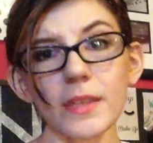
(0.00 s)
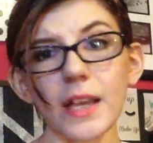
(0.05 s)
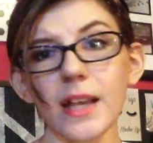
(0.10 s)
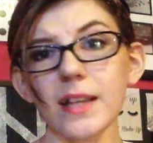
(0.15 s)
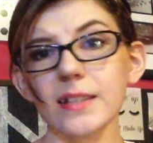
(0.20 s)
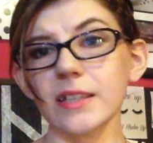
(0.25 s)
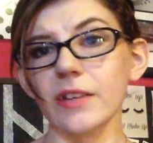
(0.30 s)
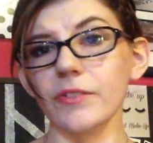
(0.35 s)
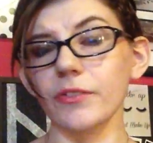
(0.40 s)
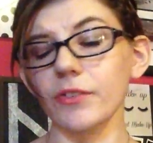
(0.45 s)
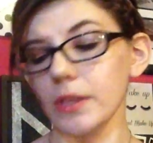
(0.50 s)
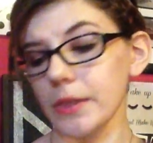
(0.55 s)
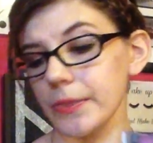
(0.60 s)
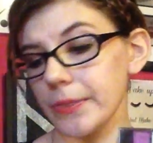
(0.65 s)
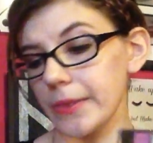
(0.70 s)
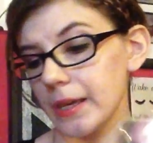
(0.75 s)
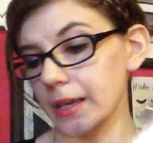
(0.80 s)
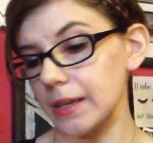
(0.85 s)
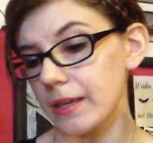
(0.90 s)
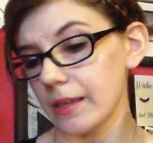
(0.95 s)
I definitely
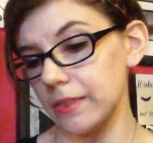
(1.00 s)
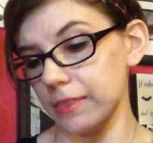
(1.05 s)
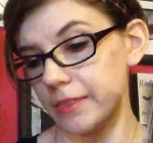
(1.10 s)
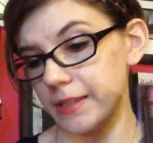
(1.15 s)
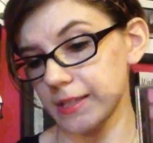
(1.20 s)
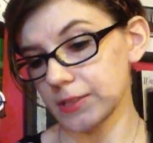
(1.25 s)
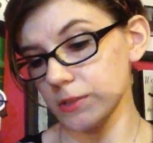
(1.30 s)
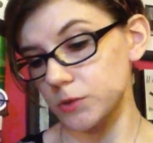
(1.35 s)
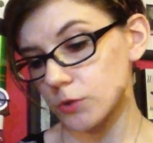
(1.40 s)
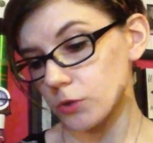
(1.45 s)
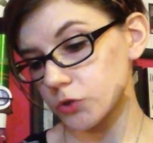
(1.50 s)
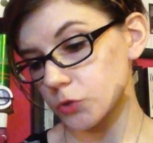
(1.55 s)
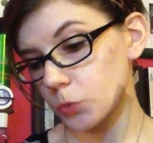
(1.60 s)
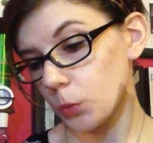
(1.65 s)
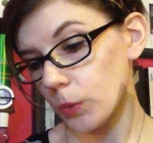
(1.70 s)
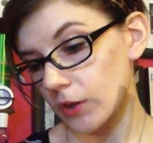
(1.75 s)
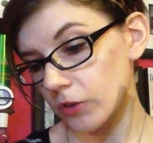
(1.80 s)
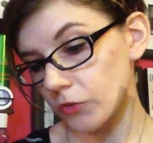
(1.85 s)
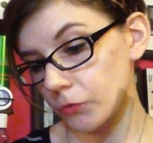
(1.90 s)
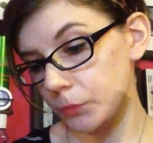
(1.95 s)
think these little
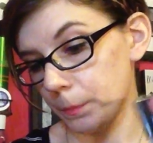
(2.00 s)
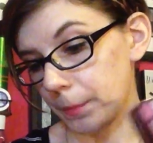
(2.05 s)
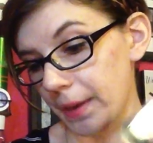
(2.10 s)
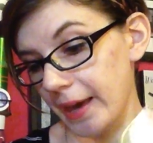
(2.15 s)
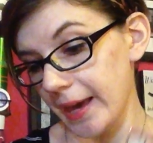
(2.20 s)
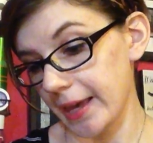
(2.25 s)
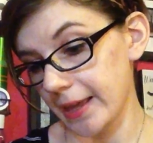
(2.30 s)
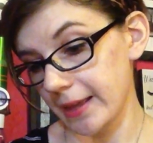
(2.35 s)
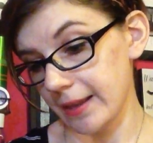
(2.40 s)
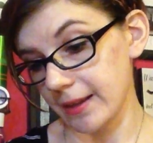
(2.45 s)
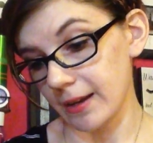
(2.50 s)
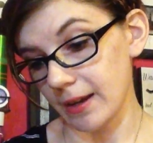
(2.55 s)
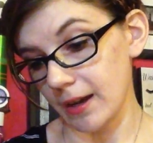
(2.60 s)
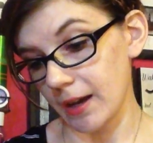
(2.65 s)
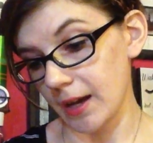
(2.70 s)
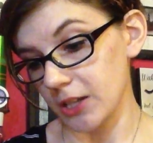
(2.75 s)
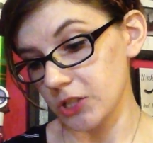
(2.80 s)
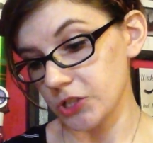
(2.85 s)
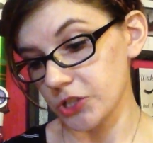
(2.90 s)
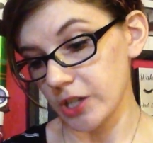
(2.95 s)
12-pan
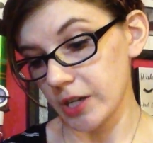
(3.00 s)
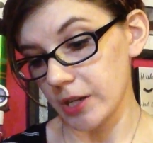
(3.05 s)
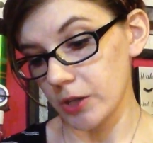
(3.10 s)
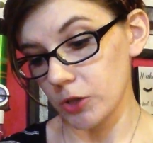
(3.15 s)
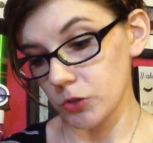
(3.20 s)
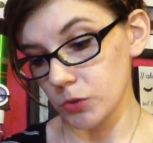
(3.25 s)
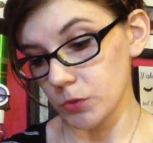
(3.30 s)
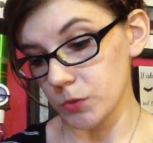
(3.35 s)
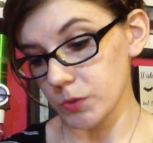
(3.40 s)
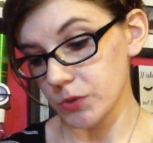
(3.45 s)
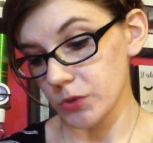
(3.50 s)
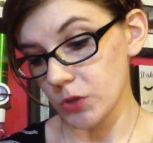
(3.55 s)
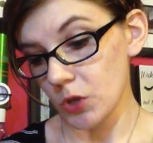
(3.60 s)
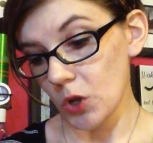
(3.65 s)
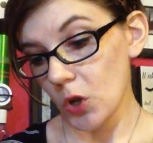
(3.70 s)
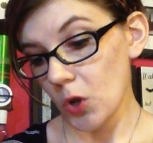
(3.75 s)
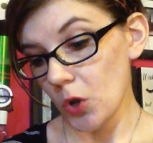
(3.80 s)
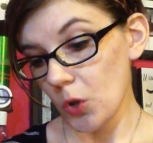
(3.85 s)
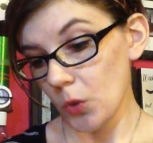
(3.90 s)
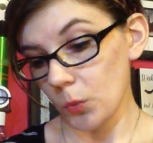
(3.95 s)
eyeshadows
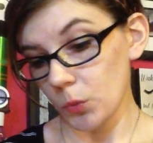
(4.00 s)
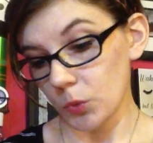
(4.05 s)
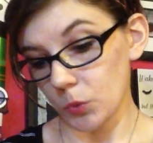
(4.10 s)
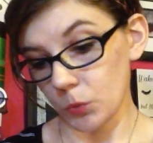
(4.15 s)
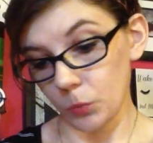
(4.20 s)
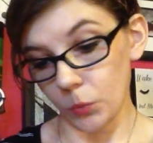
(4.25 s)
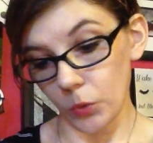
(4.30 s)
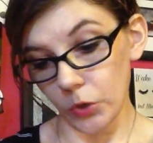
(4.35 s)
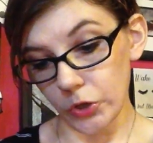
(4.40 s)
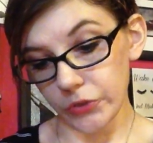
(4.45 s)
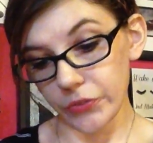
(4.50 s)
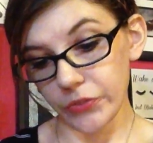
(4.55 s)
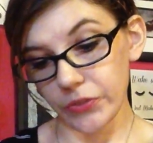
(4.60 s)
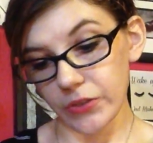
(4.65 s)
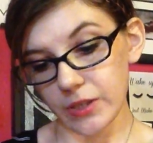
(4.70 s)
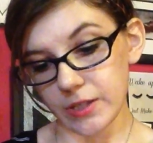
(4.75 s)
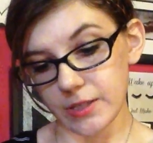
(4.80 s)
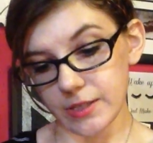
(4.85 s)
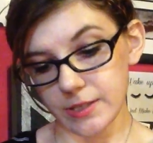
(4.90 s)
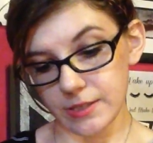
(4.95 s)
were worth
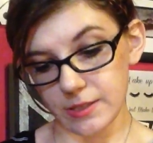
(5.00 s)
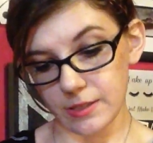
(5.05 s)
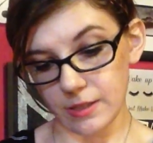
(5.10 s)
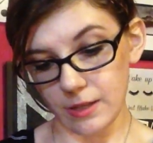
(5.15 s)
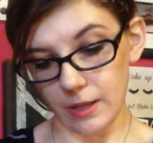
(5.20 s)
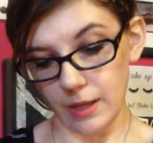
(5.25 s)
it.